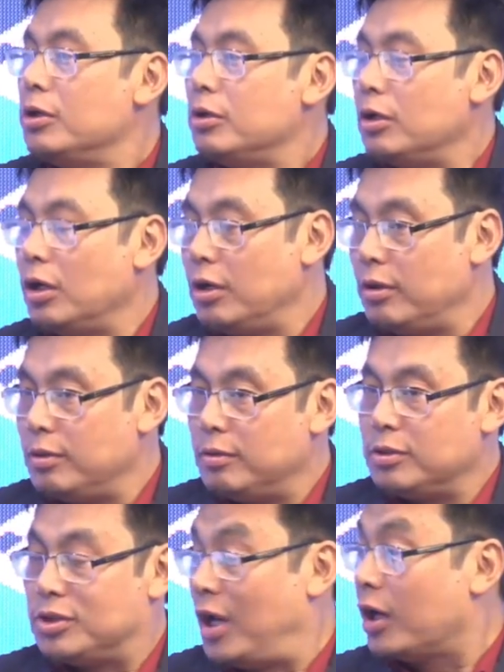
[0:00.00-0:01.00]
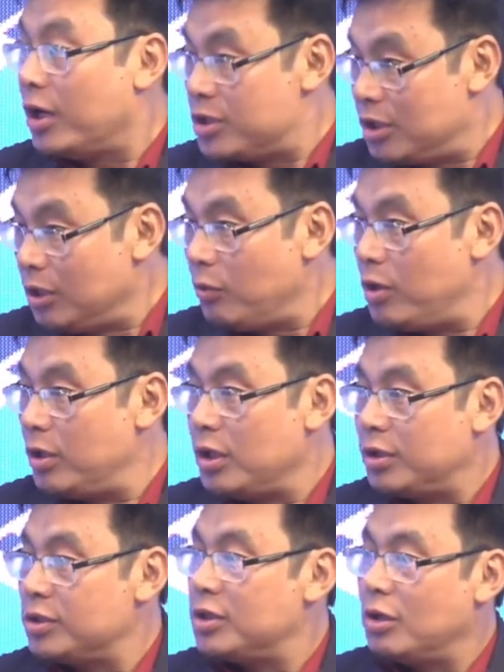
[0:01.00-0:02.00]
uh, the Sanakite, where
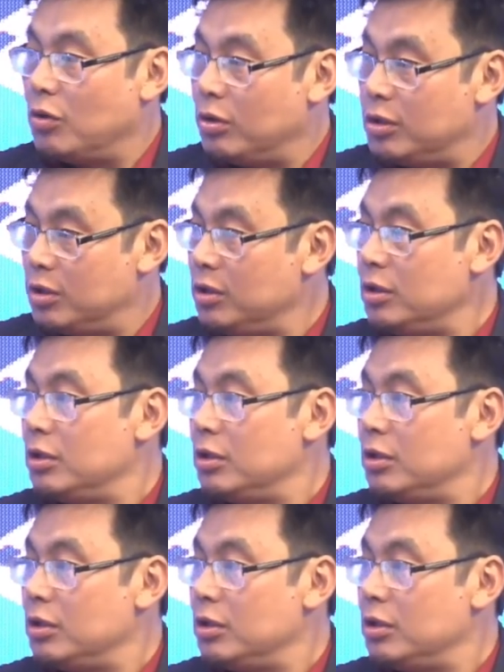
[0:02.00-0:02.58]
Natasa got the